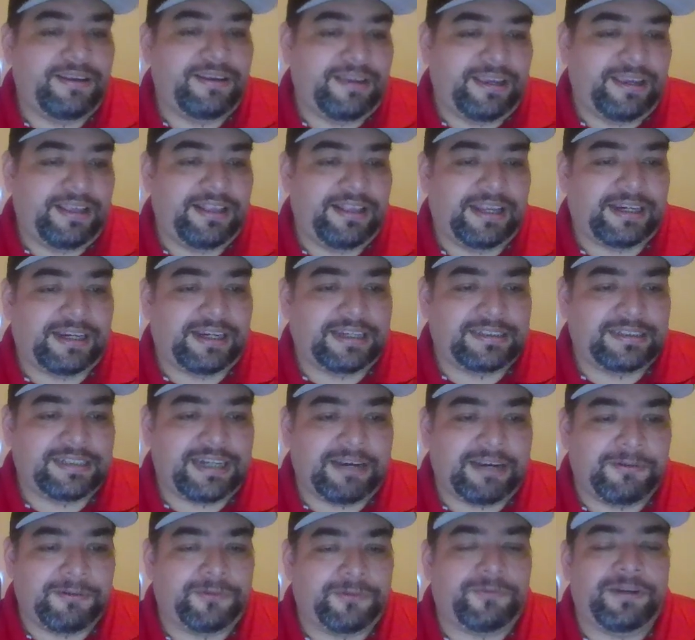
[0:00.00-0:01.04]
And like I said,
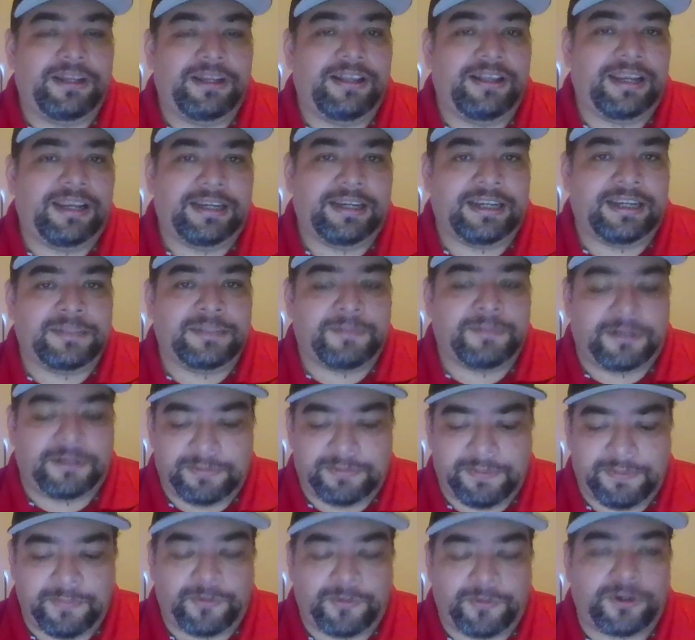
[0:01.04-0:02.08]
I would really like Xbox
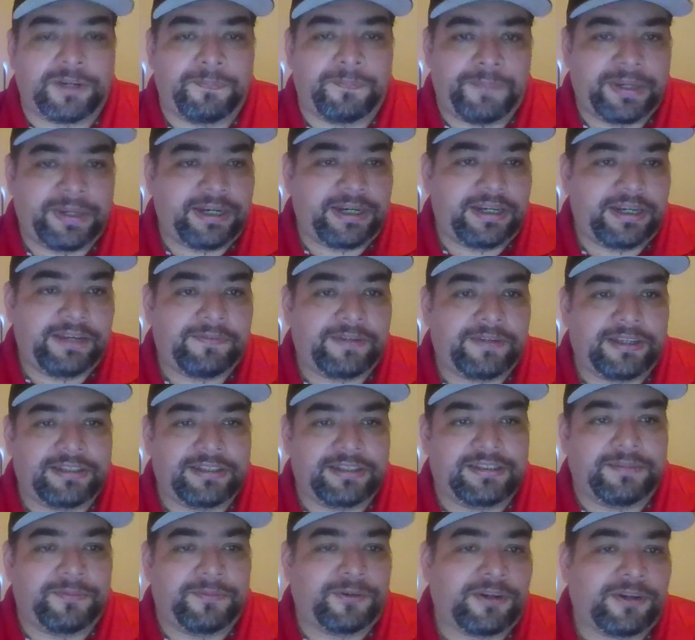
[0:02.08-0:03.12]
to be more competitive
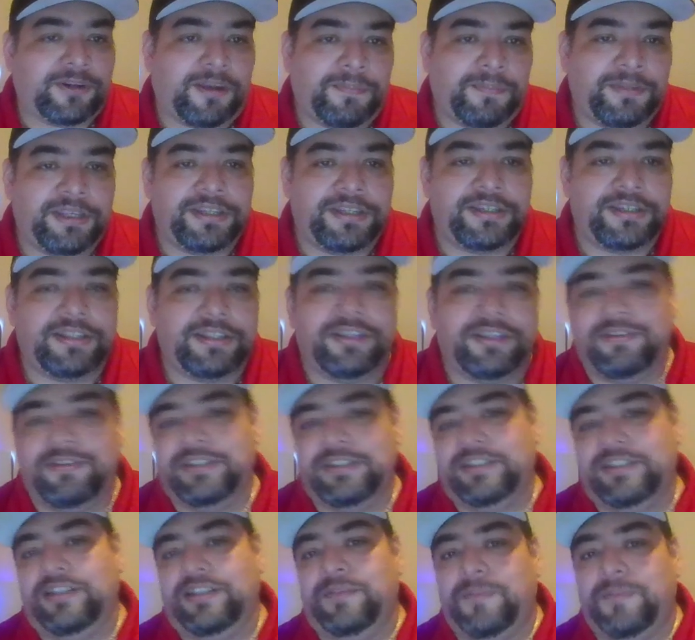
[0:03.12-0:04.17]
because the more competition there
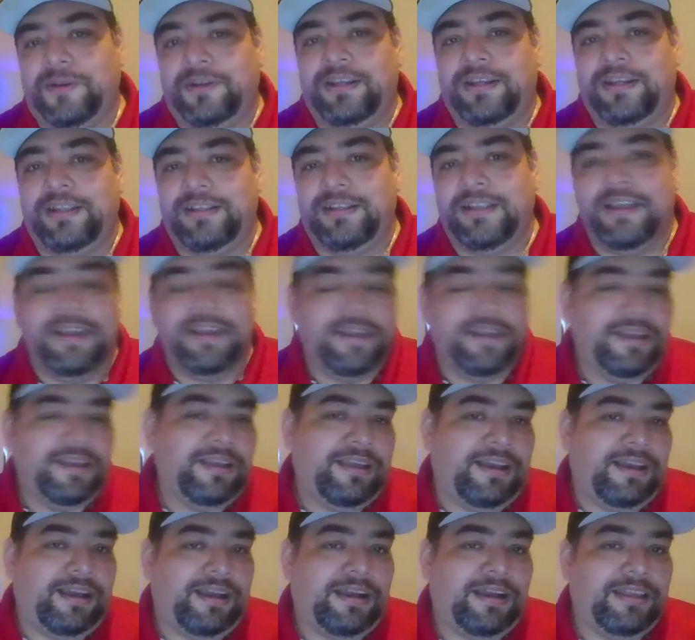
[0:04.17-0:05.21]
is in the market,
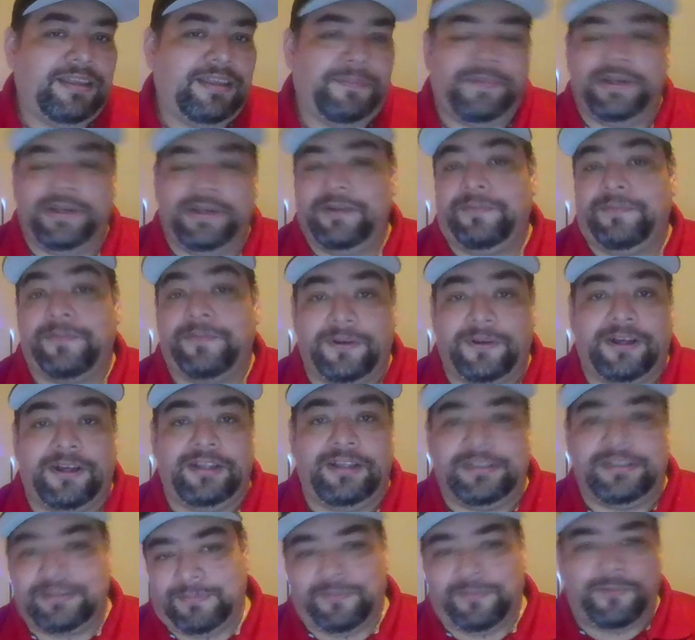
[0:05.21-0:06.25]
the better for
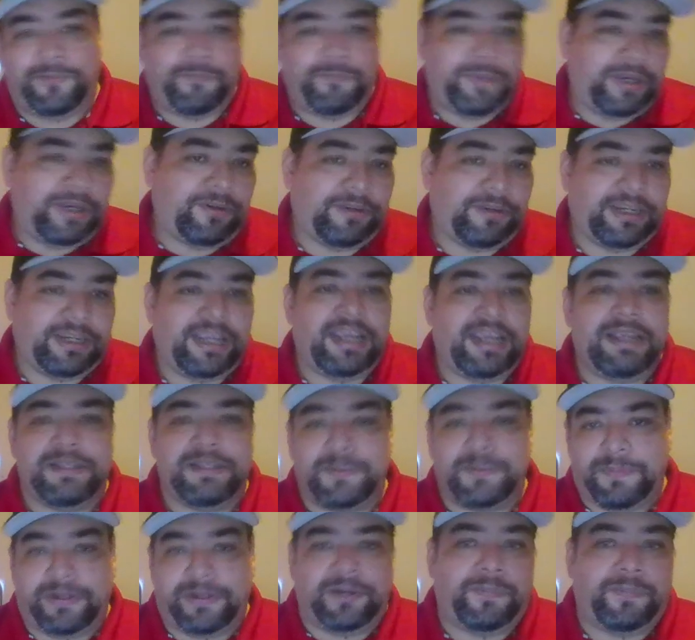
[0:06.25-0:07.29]
us. Better games,
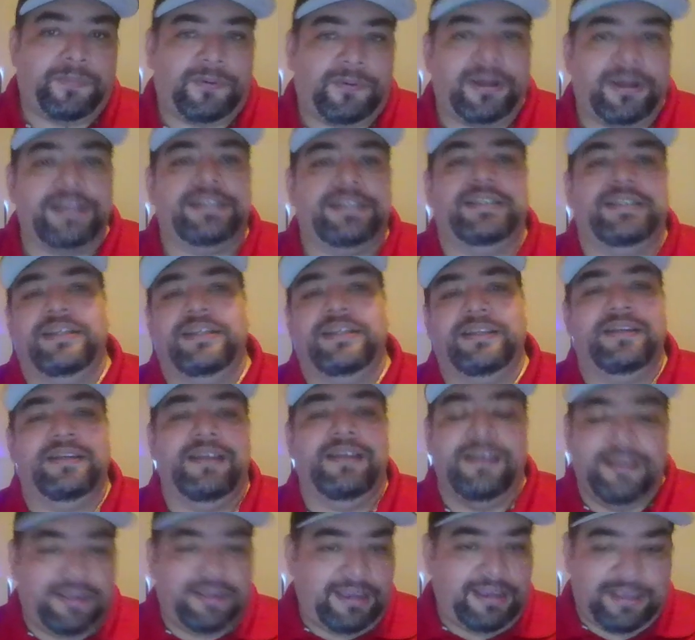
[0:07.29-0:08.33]
better pricing,
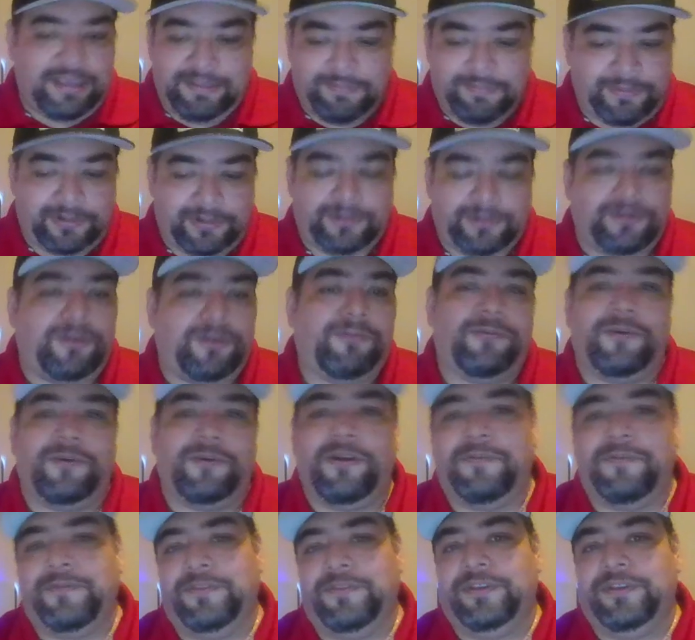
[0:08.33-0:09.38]
and better
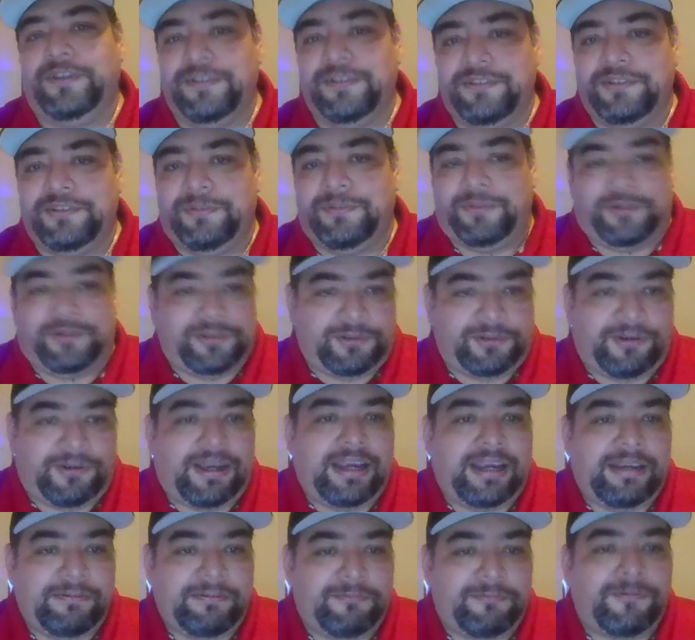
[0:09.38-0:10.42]
overall for the consumer. So
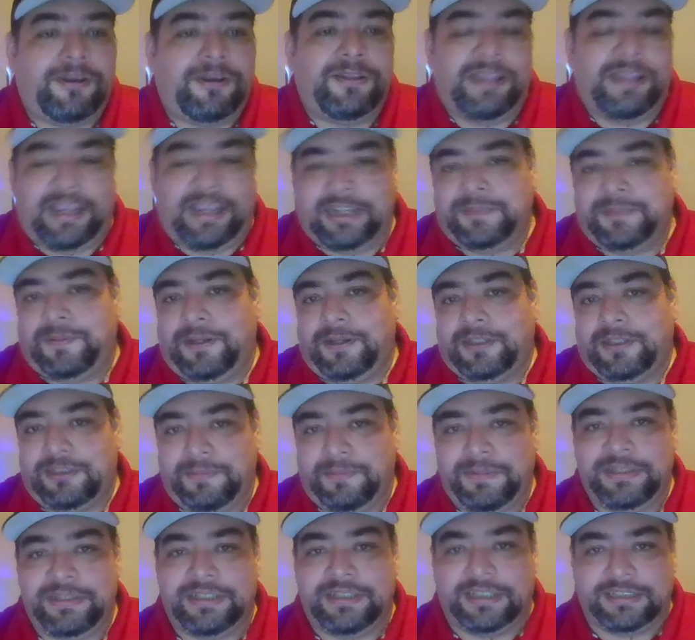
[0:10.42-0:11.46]
I want Xbox to
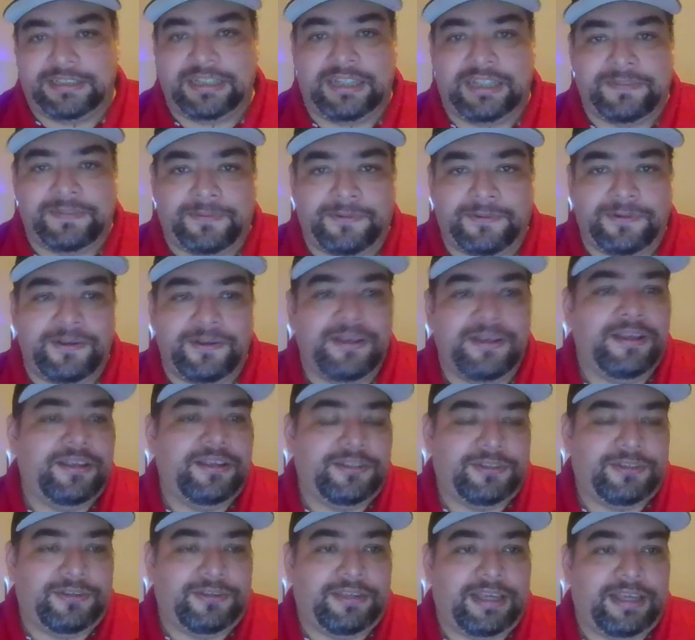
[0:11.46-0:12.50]
be successful
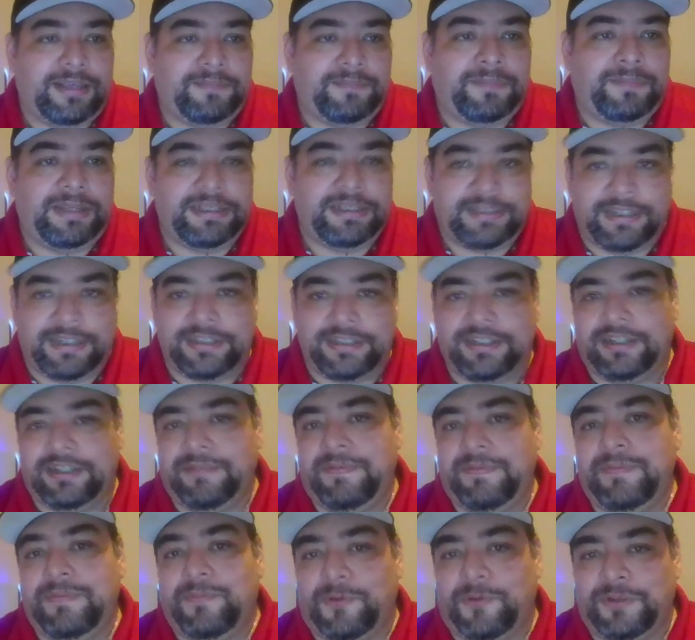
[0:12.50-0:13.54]
so that PlayStation can
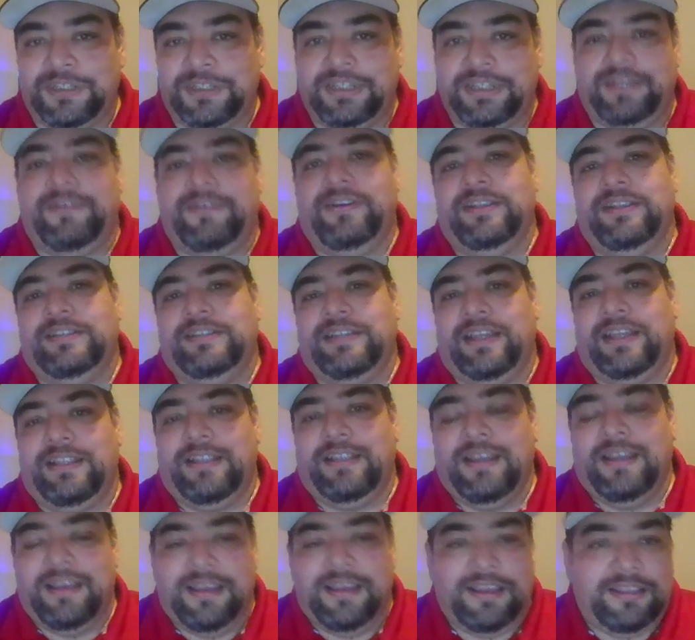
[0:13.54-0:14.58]
be more serious and
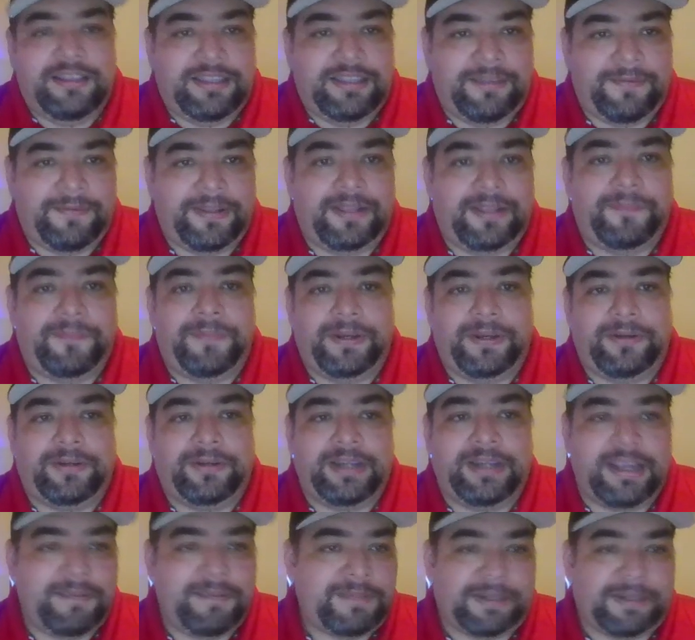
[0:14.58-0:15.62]
develop better
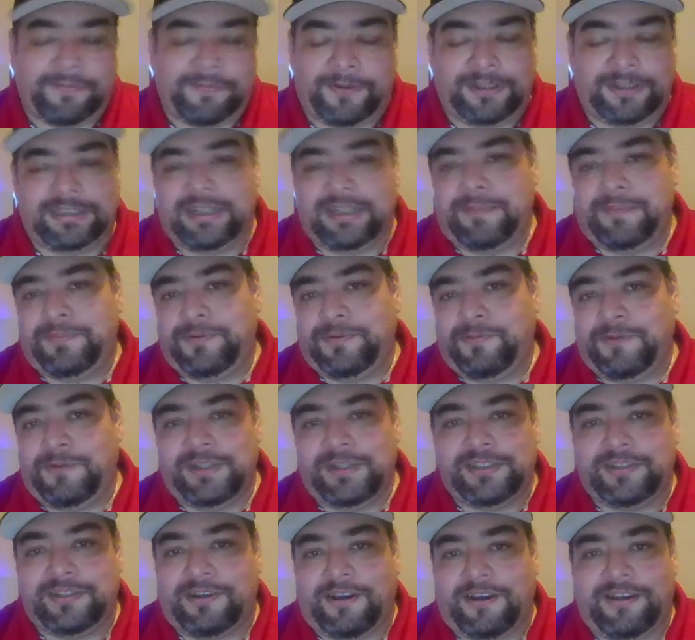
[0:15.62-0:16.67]
games. Like for example,
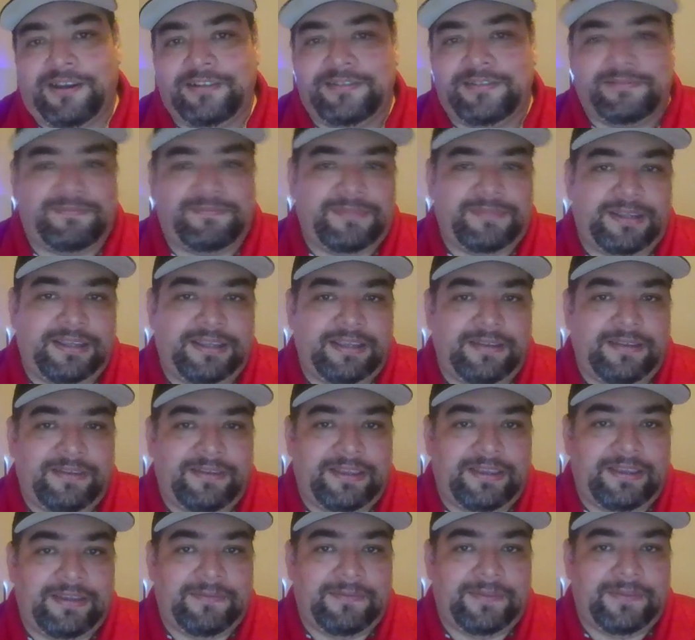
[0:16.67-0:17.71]
once COD
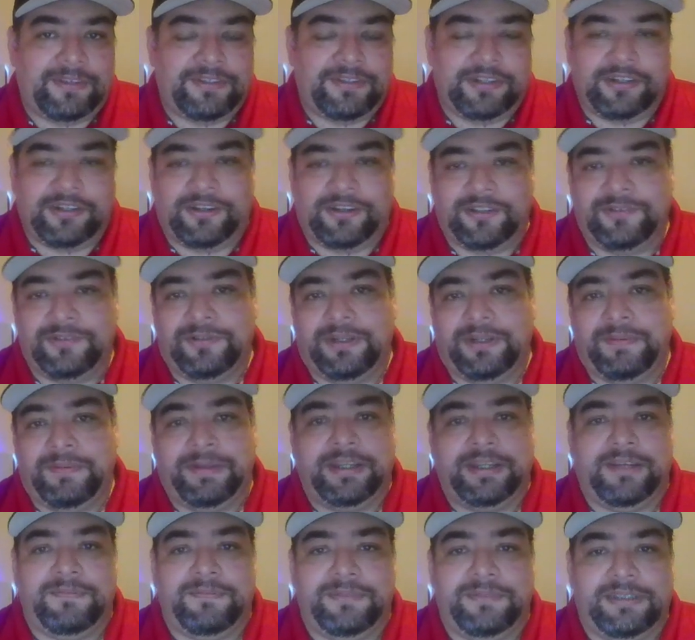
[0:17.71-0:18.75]
eventually Call of Duty
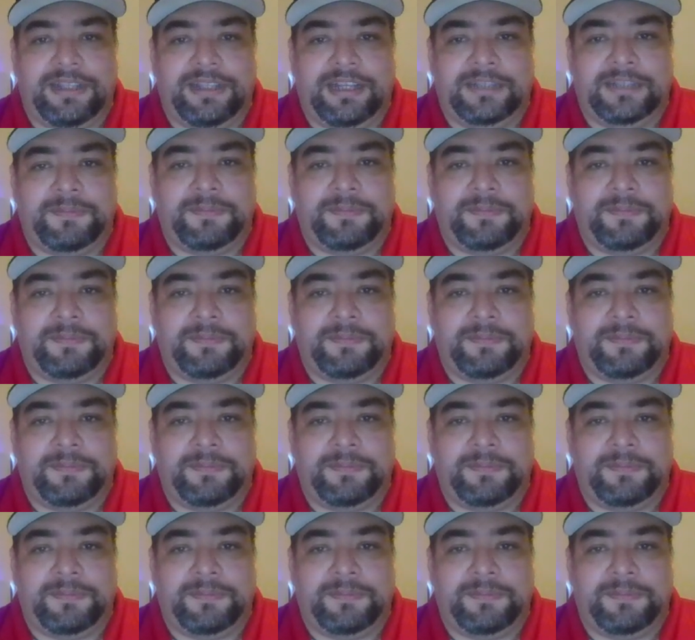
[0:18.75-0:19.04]
becomes an Xbox